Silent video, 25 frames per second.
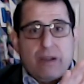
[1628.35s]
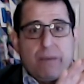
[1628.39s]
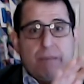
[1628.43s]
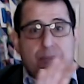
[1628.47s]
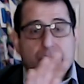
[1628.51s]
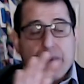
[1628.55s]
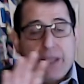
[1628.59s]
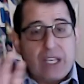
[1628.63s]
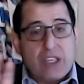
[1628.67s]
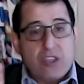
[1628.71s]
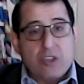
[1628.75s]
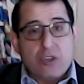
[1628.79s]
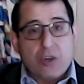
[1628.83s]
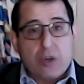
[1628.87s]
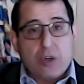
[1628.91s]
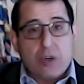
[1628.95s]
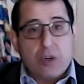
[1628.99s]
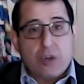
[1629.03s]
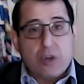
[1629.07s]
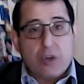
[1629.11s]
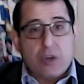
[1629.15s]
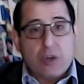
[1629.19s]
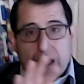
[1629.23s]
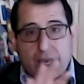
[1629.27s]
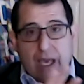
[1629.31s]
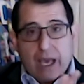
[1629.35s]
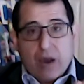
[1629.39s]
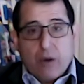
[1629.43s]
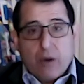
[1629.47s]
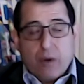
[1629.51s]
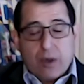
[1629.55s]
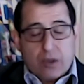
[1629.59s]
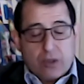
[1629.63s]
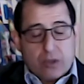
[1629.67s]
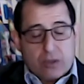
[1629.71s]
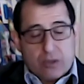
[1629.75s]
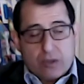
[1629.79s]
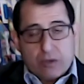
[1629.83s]
And that's generally how I
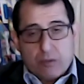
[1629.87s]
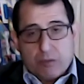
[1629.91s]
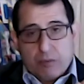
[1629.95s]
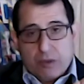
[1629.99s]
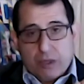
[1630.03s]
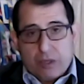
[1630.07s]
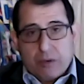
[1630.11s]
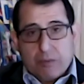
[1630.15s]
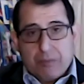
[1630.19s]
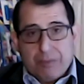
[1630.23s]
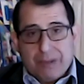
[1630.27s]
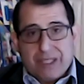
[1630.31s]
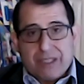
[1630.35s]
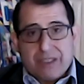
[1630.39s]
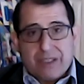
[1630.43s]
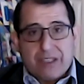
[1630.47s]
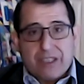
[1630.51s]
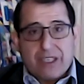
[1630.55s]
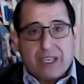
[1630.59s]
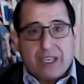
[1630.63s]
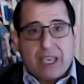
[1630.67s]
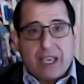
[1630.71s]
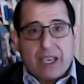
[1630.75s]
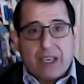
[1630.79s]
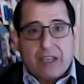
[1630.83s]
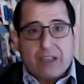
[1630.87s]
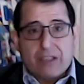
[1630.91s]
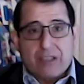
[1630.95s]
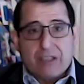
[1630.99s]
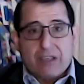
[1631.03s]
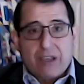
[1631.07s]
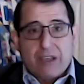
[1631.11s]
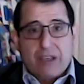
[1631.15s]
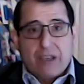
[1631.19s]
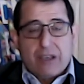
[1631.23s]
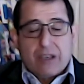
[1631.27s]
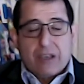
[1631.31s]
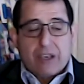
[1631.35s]
look to build a business case,
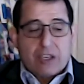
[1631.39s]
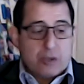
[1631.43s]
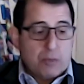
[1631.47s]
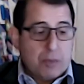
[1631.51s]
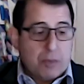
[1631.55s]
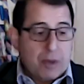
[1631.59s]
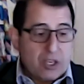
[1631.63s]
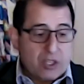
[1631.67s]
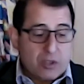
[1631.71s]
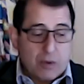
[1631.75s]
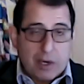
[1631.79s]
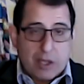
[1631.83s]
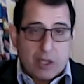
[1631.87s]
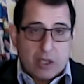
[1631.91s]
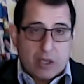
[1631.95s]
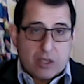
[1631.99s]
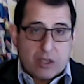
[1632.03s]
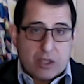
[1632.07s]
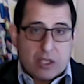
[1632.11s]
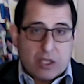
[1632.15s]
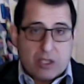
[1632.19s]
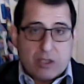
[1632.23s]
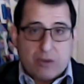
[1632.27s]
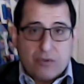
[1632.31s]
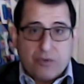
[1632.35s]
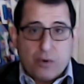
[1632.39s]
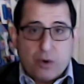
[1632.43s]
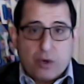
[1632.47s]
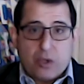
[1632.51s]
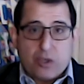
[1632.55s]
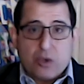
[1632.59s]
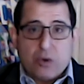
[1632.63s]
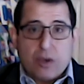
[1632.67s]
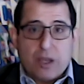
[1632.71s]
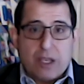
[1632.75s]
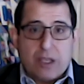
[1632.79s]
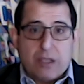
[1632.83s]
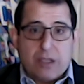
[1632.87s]
especially when I look at these 4
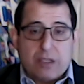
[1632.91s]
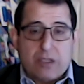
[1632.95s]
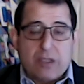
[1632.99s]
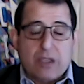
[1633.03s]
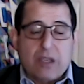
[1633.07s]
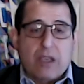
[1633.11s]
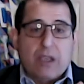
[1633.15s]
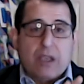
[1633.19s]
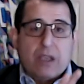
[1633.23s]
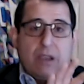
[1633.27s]
trends.